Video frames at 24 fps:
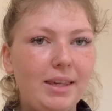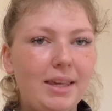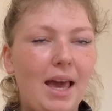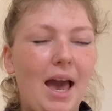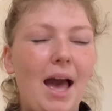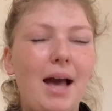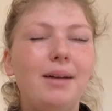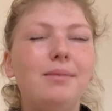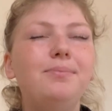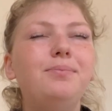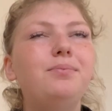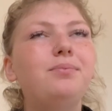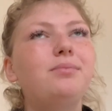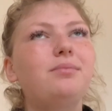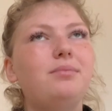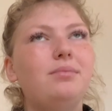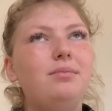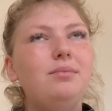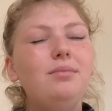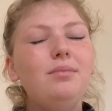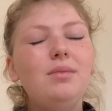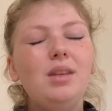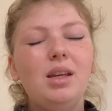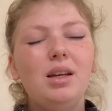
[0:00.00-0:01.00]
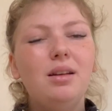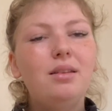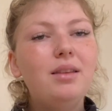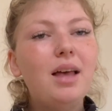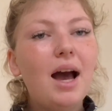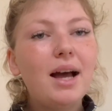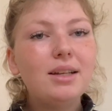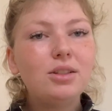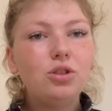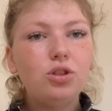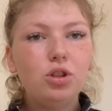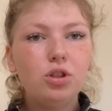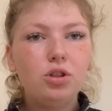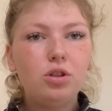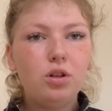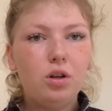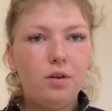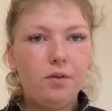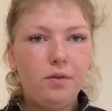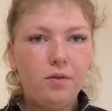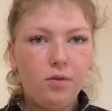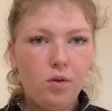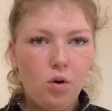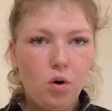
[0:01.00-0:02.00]
yet. And that's just
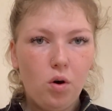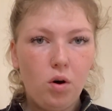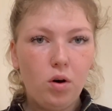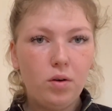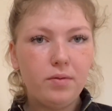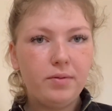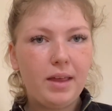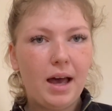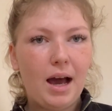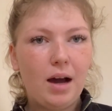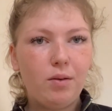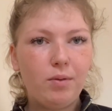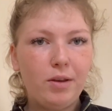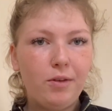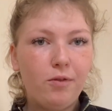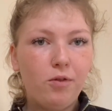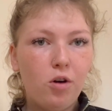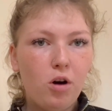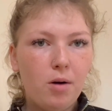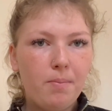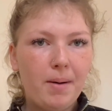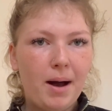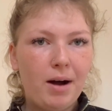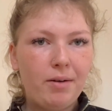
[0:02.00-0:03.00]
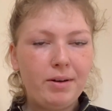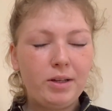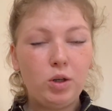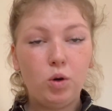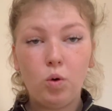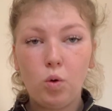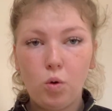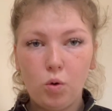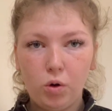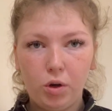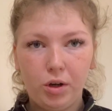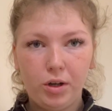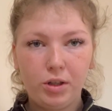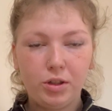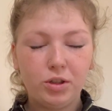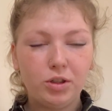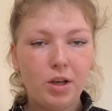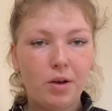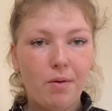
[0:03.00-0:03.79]
a thought that we thought about in August.